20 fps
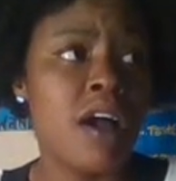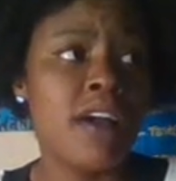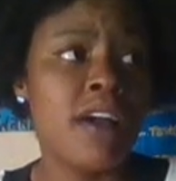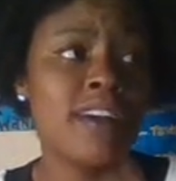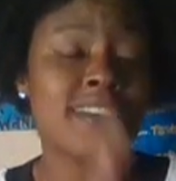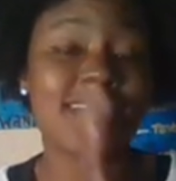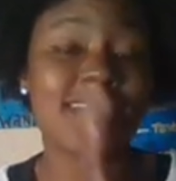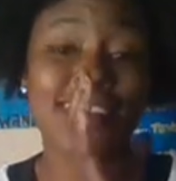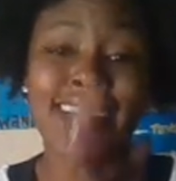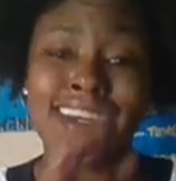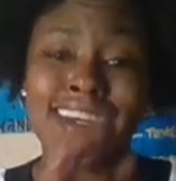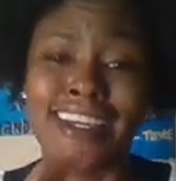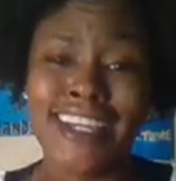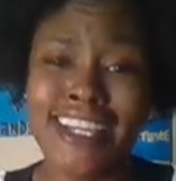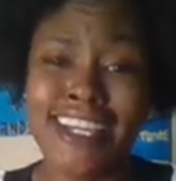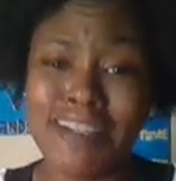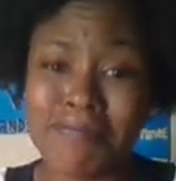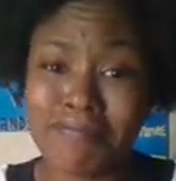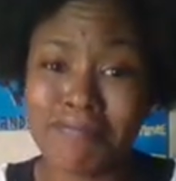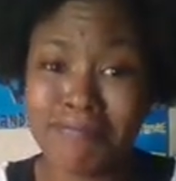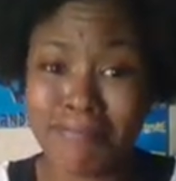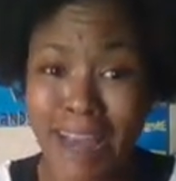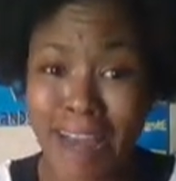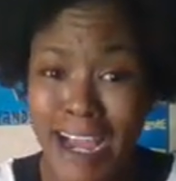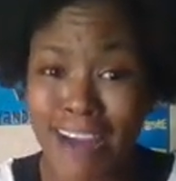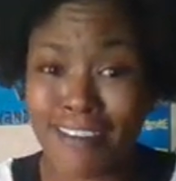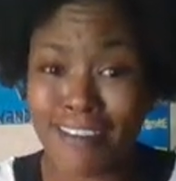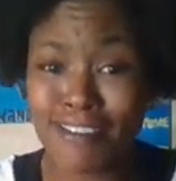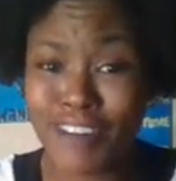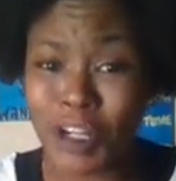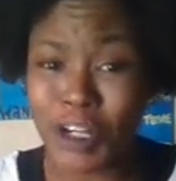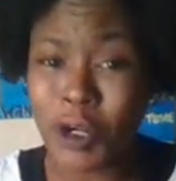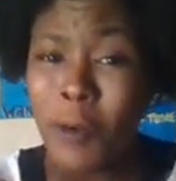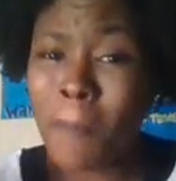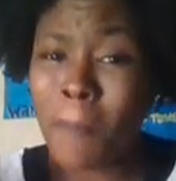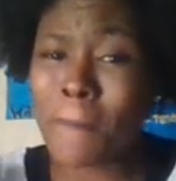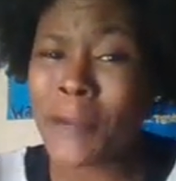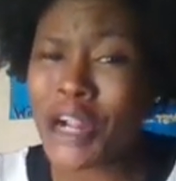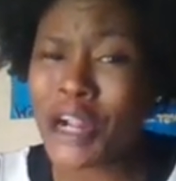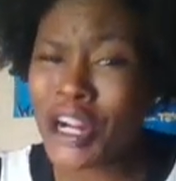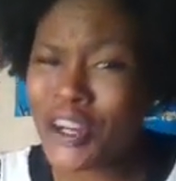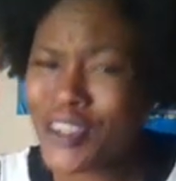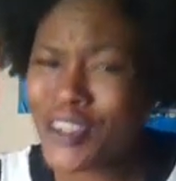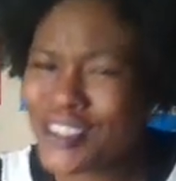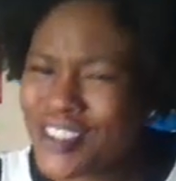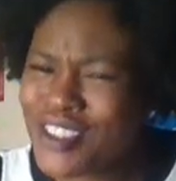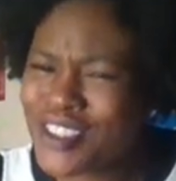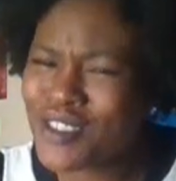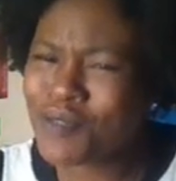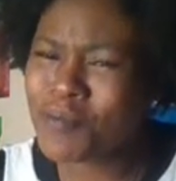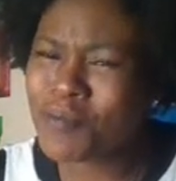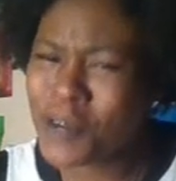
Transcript: to like keep my real personal